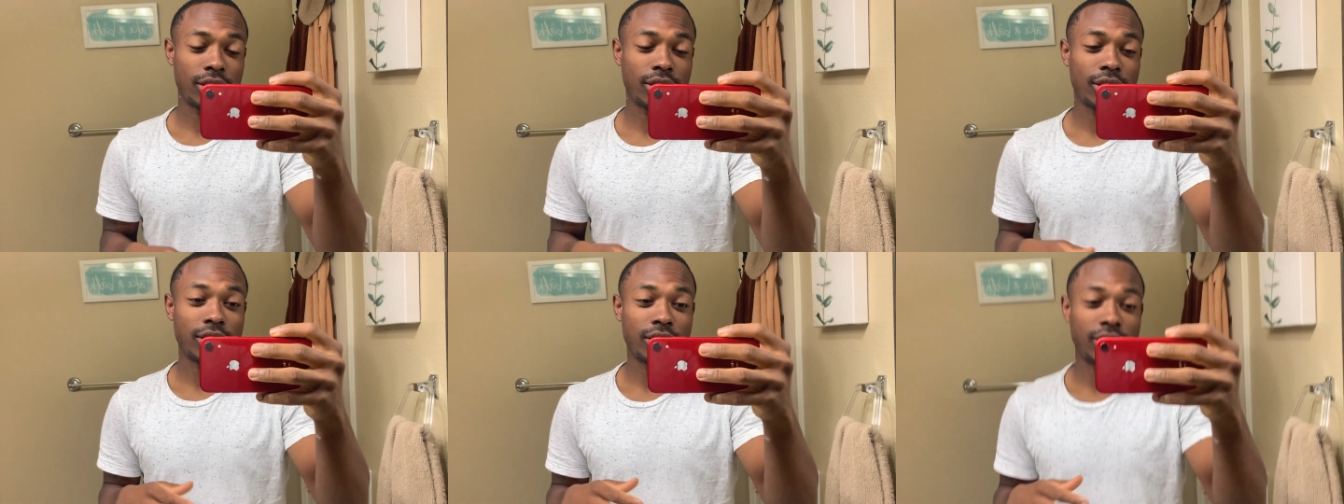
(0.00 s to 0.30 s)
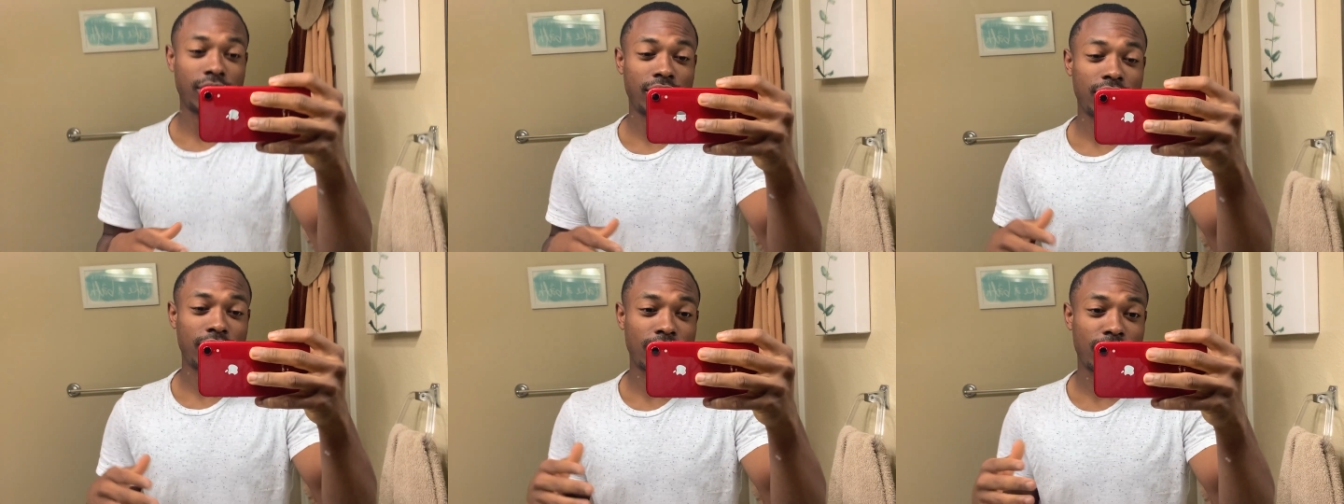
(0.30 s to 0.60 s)
because
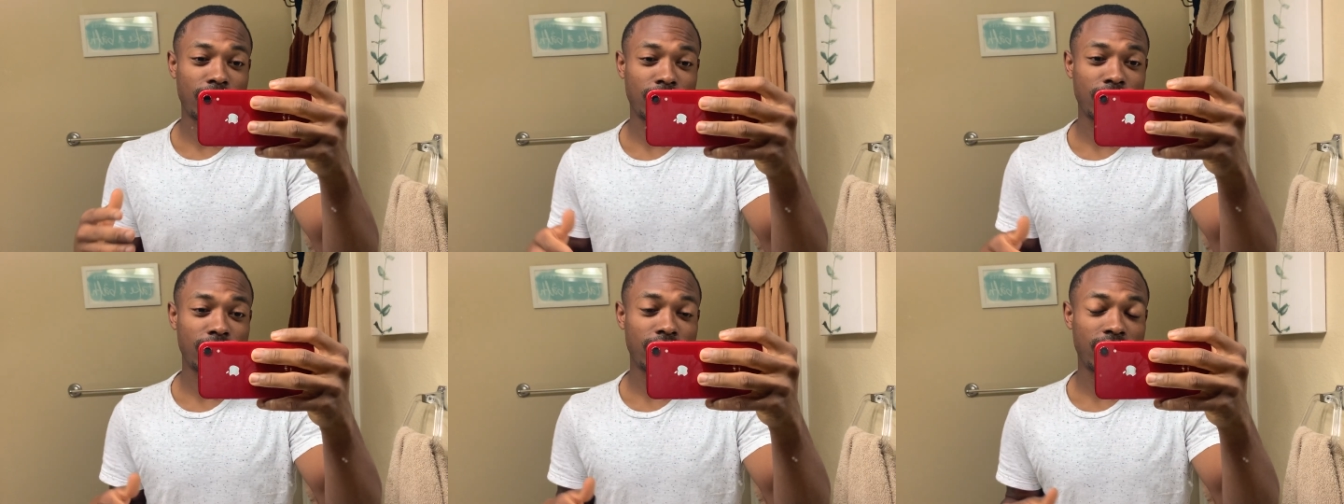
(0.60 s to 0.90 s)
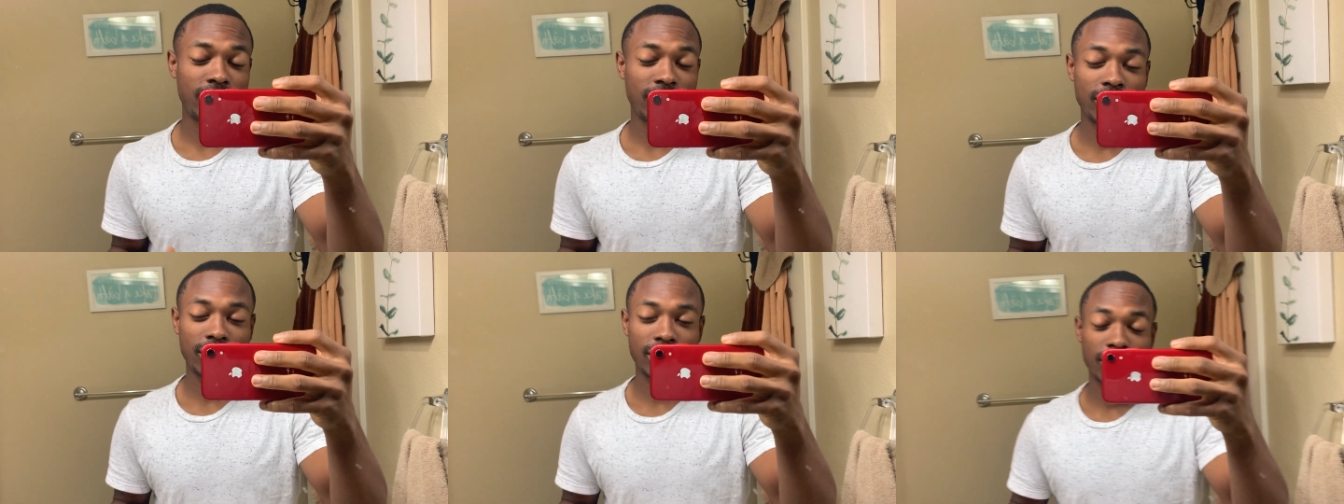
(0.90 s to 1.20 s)
it's
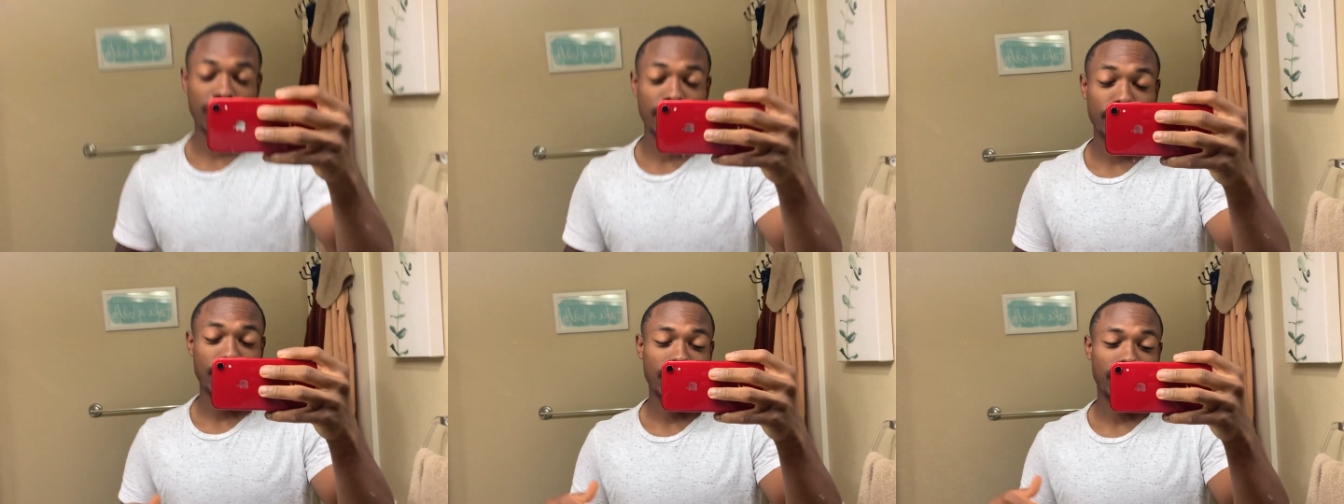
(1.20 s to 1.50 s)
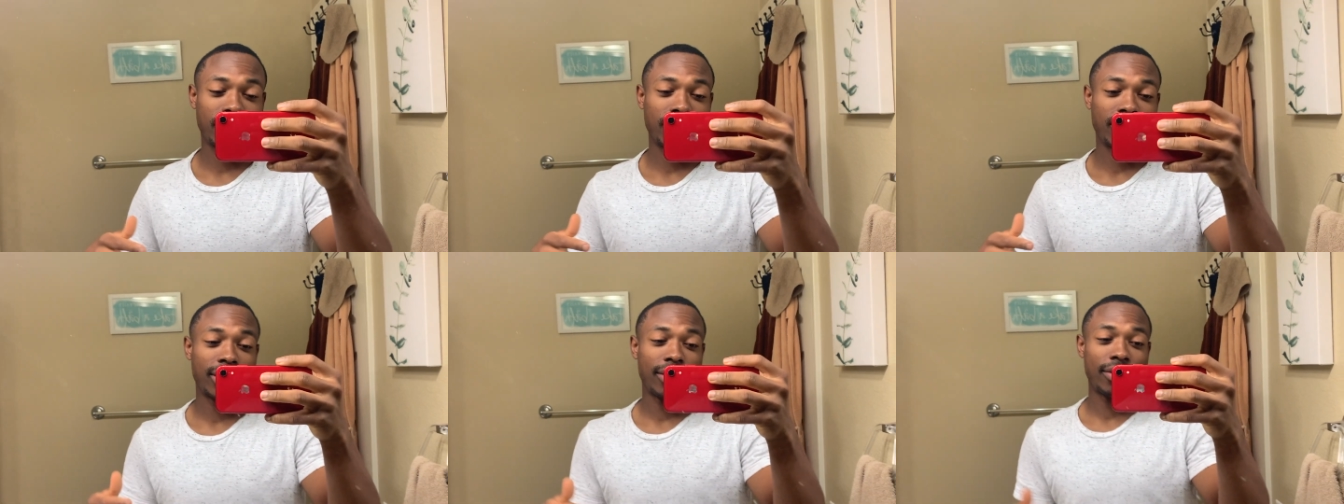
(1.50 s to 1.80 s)
early. It's about
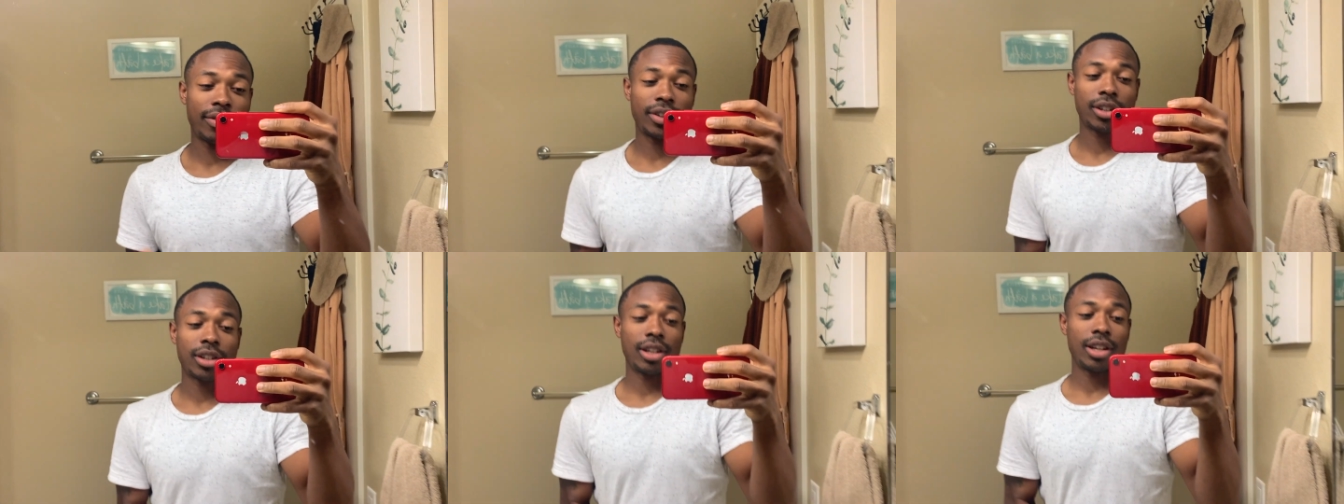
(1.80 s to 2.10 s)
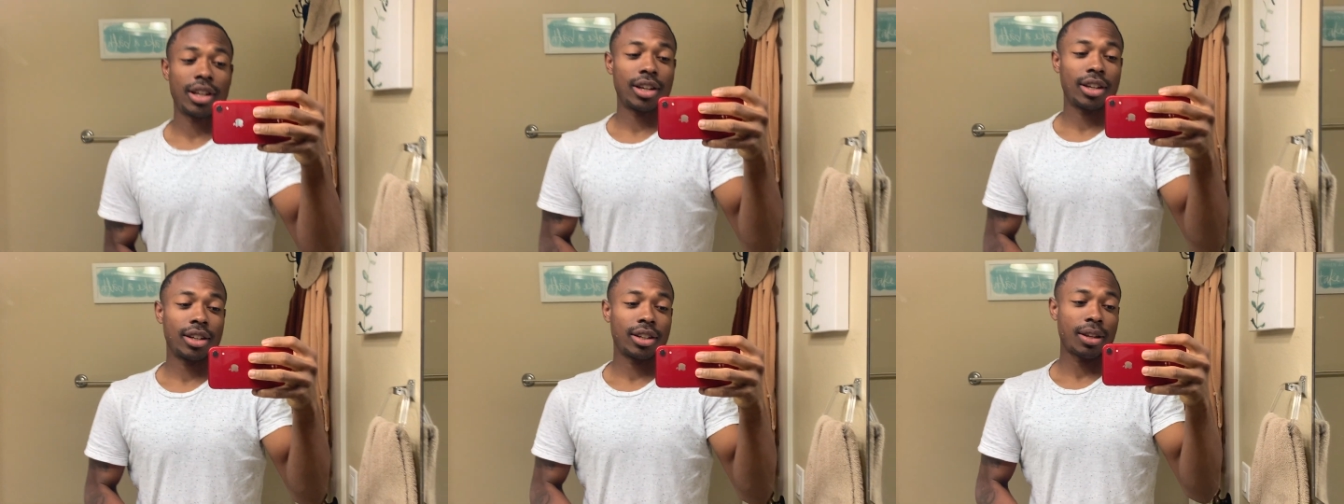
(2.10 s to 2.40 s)
7
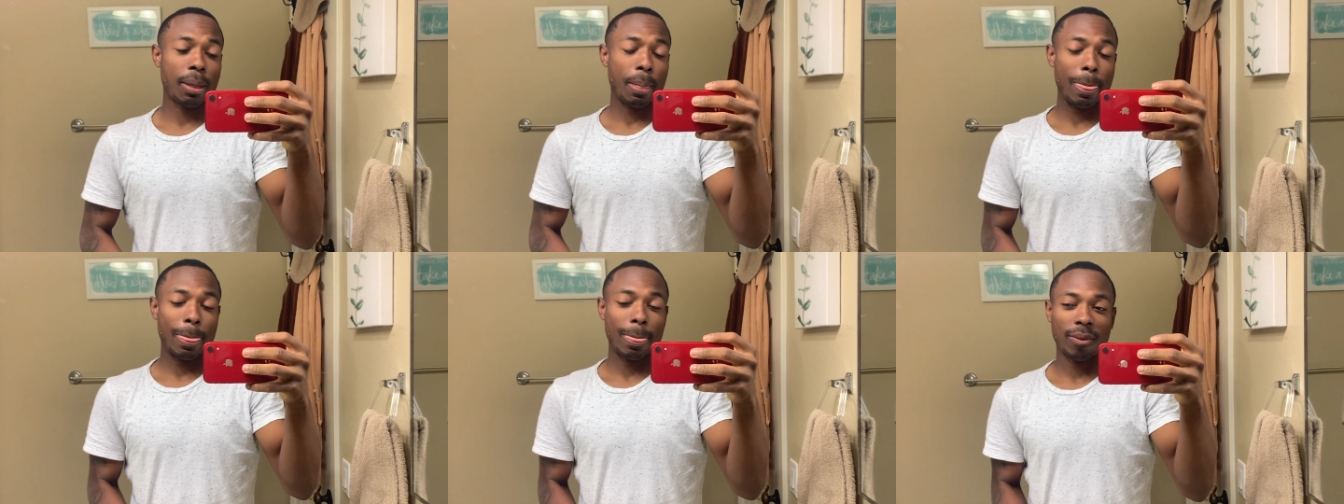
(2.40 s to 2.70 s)
o'clock.